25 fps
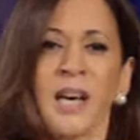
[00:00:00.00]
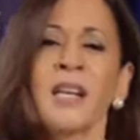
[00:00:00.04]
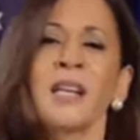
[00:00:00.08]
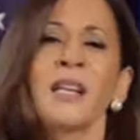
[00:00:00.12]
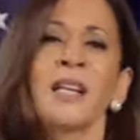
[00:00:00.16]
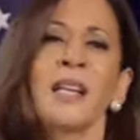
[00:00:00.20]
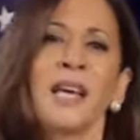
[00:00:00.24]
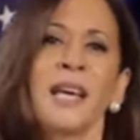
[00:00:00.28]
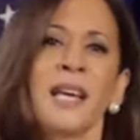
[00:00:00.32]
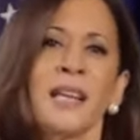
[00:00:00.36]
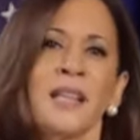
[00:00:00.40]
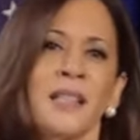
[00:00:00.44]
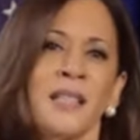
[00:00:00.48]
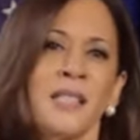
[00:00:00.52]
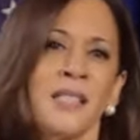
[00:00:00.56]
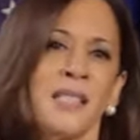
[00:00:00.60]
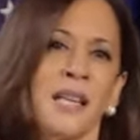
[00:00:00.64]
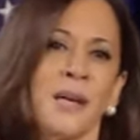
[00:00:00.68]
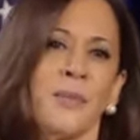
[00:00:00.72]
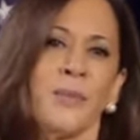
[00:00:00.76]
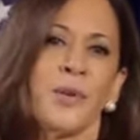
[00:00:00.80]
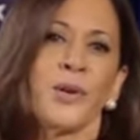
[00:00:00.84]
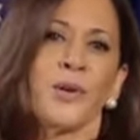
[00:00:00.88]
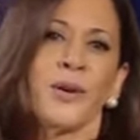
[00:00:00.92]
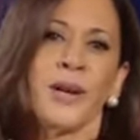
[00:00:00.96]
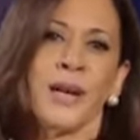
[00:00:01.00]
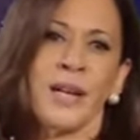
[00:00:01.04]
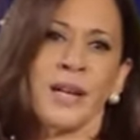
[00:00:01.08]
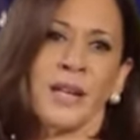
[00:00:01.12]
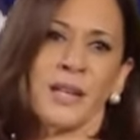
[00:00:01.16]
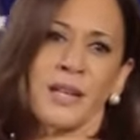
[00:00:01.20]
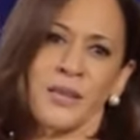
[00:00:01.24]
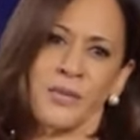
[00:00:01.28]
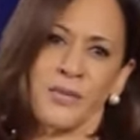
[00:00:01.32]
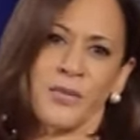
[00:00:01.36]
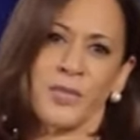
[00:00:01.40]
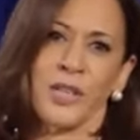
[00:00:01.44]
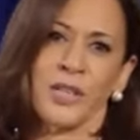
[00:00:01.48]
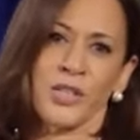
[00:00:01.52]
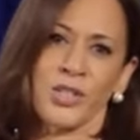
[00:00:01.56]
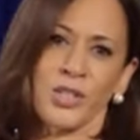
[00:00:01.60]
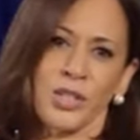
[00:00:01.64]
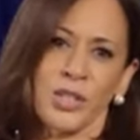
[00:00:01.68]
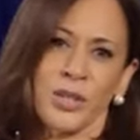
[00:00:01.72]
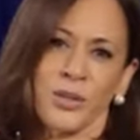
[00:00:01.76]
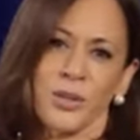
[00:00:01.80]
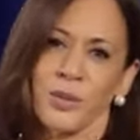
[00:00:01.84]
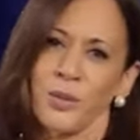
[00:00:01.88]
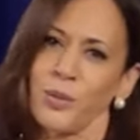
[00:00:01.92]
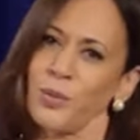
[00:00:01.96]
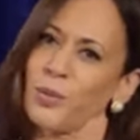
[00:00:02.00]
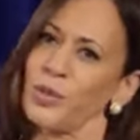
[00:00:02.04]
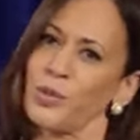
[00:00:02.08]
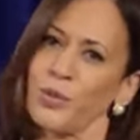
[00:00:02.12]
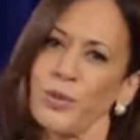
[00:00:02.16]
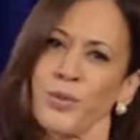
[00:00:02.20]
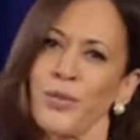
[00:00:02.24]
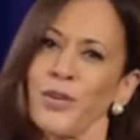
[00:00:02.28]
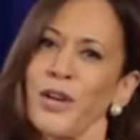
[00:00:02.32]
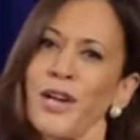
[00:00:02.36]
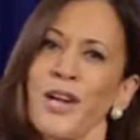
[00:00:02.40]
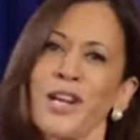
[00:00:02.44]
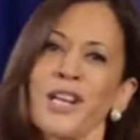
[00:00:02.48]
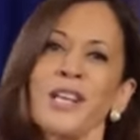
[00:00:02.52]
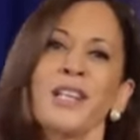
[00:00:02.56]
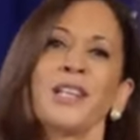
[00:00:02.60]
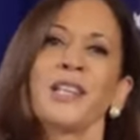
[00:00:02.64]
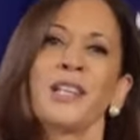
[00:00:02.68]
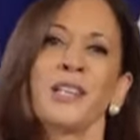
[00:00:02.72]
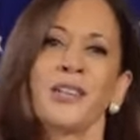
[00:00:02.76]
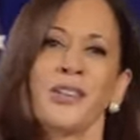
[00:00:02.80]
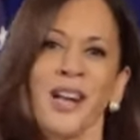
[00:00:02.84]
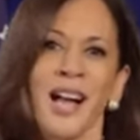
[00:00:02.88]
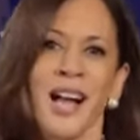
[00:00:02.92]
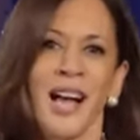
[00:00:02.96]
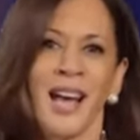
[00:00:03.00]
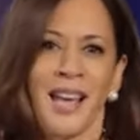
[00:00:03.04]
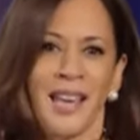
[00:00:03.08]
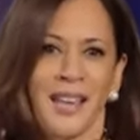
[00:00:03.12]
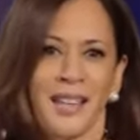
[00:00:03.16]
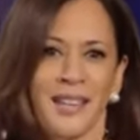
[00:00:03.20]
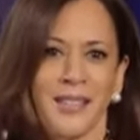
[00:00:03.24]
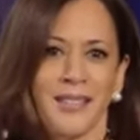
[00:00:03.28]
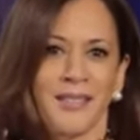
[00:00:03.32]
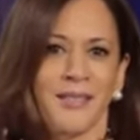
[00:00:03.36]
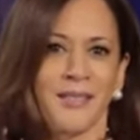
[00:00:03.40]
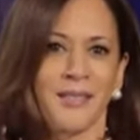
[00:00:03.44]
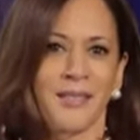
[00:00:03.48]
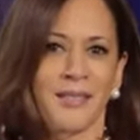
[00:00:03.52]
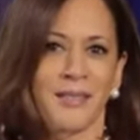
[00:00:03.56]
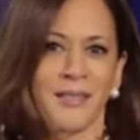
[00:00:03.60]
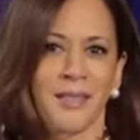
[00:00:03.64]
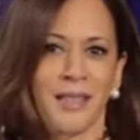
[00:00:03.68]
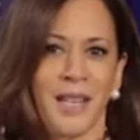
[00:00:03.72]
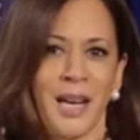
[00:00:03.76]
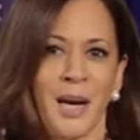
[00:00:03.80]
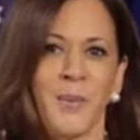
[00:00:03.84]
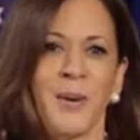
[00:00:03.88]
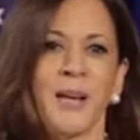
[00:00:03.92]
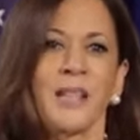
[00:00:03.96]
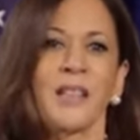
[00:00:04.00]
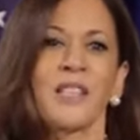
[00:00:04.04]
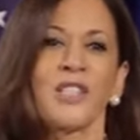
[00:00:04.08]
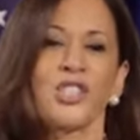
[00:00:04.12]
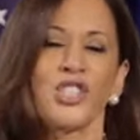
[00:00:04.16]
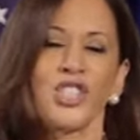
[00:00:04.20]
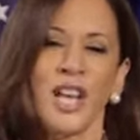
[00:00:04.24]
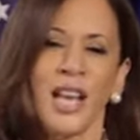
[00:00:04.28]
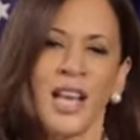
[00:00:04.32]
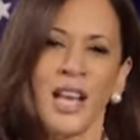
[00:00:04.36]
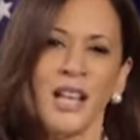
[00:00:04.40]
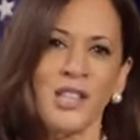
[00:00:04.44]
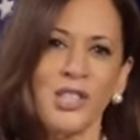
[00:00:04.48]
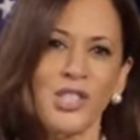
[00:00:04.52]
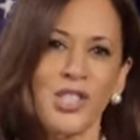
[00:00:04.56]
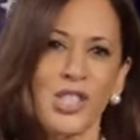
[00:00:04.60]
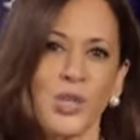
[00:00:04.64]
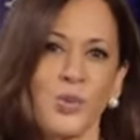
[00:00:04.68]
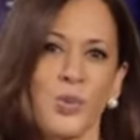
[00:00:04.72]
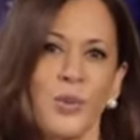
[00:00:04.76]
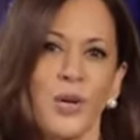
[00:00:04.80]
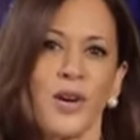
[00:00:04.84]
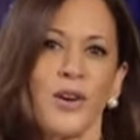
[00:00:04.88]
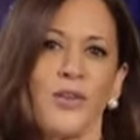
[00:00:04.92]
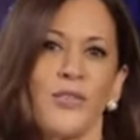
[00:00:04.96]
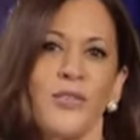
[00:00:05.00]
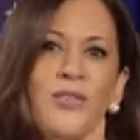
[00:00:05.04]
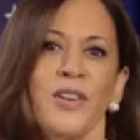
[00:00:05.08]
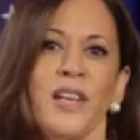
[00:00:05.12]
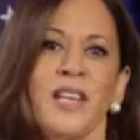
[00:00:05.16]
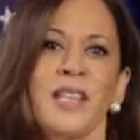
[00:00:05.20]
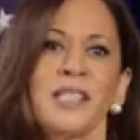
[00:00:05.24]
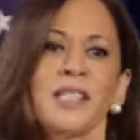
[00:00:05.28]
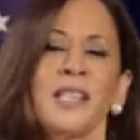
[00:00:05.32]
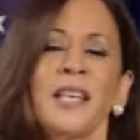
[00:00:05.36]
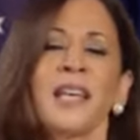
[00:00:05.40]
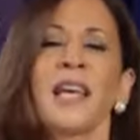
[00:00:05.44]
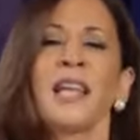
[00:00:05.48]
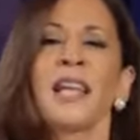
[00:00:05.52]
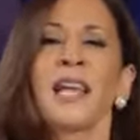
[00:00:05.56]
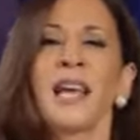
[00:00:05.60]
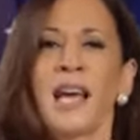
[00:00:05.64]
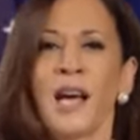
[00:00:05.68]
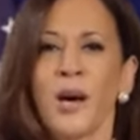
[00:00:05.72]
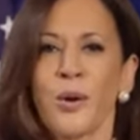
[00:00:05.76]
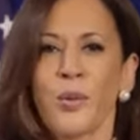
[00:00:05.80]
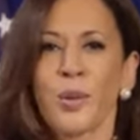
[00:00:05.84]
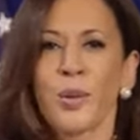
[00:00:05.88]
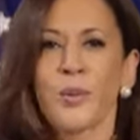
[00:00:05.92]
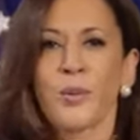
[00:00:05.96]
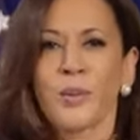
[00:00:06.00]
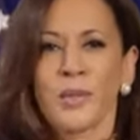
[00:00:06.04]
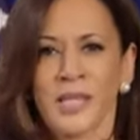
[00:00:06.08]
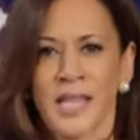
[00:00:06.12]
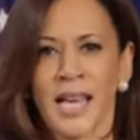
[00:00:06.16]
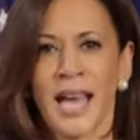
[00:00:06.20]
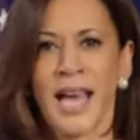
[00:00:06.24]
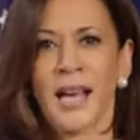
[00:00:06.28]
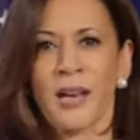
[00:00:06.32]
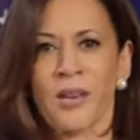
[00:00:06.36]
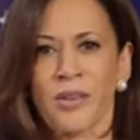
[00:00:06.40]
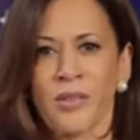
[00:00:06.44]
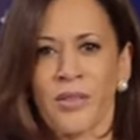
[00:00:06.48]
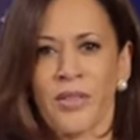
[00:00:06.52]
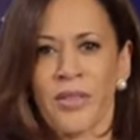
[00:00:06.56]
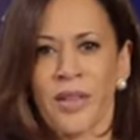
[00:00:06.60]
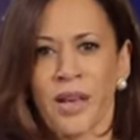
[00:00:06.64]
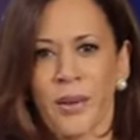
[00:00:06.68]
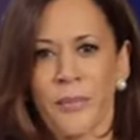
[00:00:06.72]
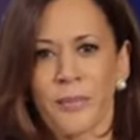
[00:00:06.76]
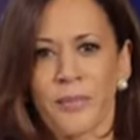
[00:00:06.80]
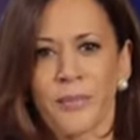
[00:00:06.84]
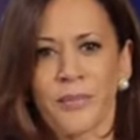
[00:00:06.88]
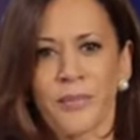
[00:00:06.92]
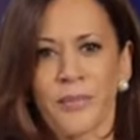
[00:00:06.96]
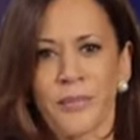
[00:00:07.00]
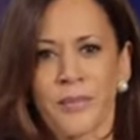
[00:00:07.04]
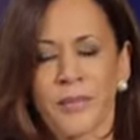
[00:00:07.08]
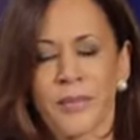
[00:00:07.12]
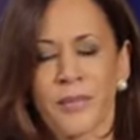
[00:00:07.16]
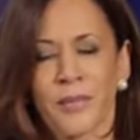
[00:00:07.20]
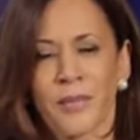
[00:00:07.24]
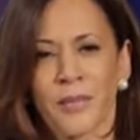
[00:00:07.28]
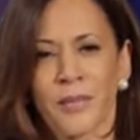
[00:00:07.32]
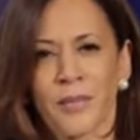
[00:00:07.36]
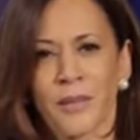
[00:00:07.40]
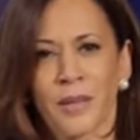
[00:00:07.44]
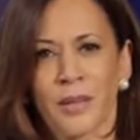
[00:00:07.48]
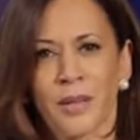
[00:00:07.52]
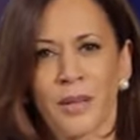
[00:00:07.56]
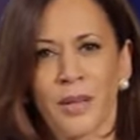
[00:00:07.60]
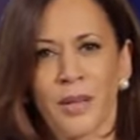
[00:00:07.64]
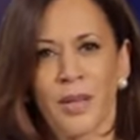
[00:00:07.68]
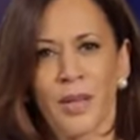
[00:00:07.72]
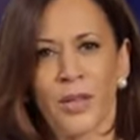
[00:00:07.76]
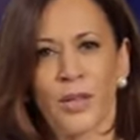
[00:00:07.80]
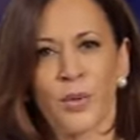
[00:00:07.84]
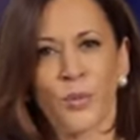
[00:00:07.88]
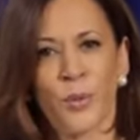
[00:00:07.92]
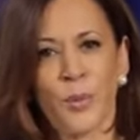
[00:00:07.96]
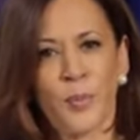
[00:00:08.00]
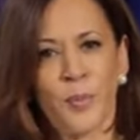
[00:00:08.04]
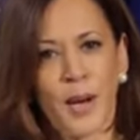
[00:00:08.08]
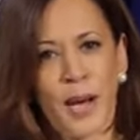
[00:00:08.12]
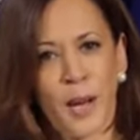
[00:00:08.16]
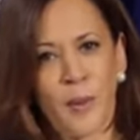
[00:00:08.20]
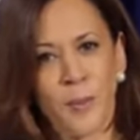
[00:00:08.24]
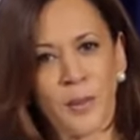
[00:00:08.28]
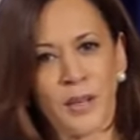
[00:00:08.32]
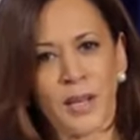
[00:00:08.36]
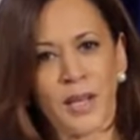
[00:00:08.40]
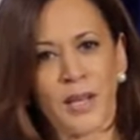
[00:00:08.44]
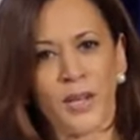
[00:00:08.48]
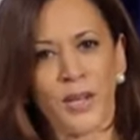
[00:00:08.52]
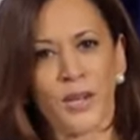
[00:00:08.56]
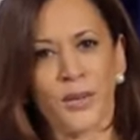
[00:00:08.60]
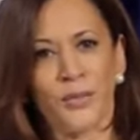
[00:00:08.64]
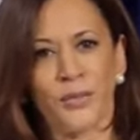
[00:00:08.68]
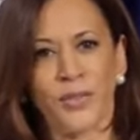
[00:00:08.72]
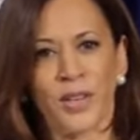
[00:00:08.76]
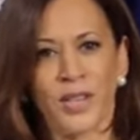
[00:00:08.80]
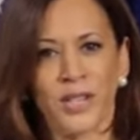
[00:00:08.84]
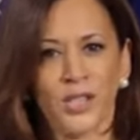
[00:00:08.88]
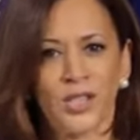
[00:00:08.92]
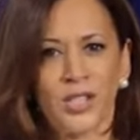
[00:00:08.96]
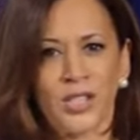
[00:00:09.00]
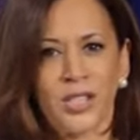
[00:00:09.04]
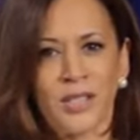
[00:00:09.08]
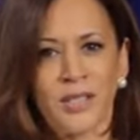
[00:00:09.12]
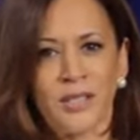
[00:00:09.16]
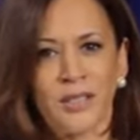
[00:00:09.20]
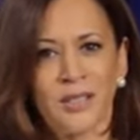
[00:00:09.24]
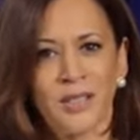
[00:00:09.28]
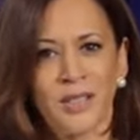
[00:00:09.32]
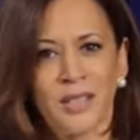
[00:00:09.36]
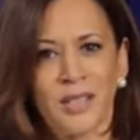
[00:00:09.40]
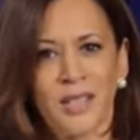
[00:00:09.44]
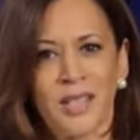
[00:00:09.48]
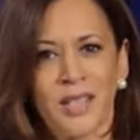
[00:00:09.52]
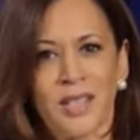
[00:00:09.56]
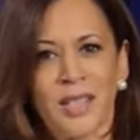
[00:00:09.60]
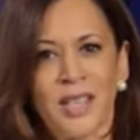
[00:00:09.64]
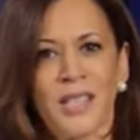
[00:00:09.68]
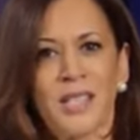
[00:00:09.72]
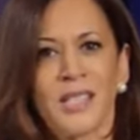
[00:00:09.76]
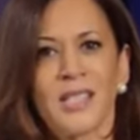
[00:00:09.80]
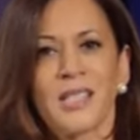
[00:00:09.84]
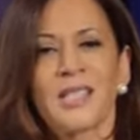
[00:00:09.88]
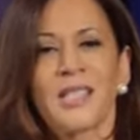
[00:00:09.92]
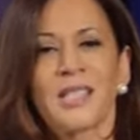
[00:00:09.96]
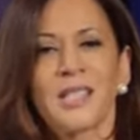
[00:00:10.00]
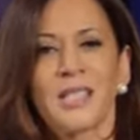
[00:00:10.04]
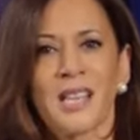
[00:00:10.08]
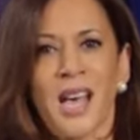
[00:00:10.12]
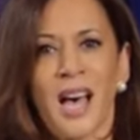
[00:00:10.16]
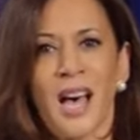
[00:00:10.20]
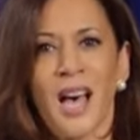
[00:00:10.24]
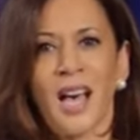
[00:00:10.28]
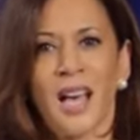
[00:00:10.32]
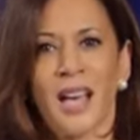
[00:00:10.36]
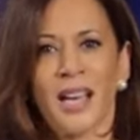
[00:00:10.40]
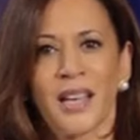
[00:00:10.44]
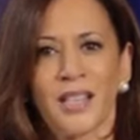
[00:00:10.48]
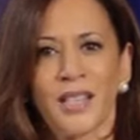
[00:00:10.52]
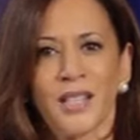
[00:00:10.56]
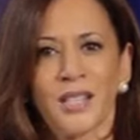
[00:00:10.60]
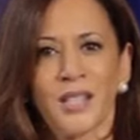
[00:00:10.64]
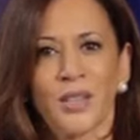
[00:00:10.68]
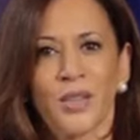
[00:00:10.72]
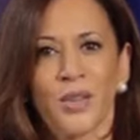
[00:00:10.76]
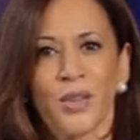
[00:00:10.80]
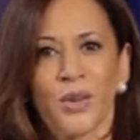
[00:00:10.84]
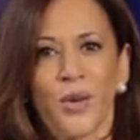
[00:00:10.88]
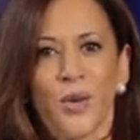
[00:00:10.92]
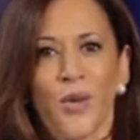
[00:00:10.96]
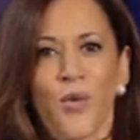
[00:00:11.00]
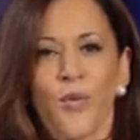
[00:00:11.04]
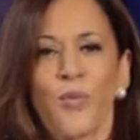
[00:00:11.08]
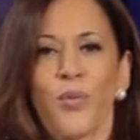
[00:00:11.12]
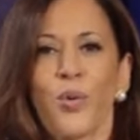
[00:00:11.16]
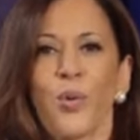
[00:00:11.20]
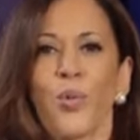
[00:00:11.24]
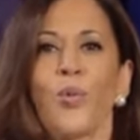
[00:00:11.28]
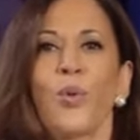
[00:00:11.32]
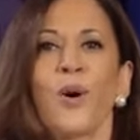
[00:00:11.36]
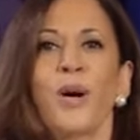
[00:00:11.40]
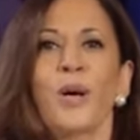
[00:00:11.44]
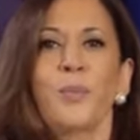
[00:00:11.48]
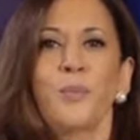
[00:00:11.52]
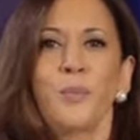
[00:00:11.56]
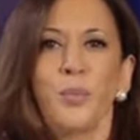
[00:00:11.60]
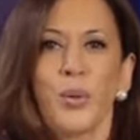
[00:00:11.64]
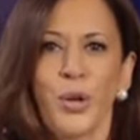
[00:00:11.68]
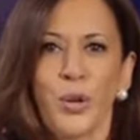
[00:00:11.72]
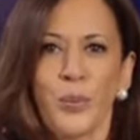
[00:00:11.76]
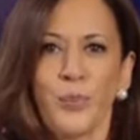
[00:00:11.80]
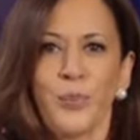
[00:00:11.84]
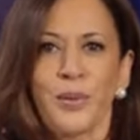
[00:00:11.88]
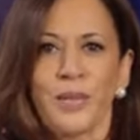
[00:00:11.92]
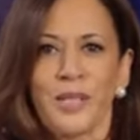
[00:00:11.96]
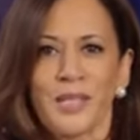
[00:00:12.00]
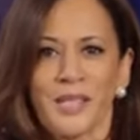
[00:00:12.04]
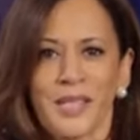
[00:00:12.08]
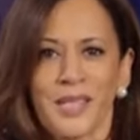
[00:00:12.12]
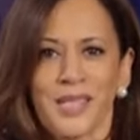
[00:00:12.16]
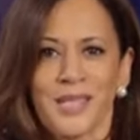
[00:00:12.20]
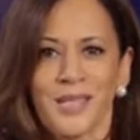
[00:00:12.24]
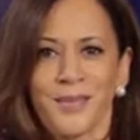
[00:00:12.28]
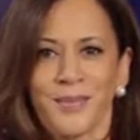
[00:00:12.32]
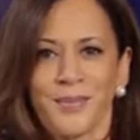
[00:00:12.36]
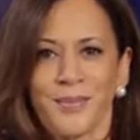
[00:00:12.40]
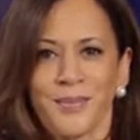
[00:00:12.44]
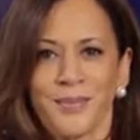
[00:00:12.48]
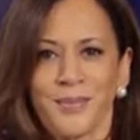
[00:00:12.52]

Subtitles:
unlike the Democratic Convention, which was very clear-eyed about the challenges we are facing and how we will tackle them, the Republican Convention is designed for one purpose: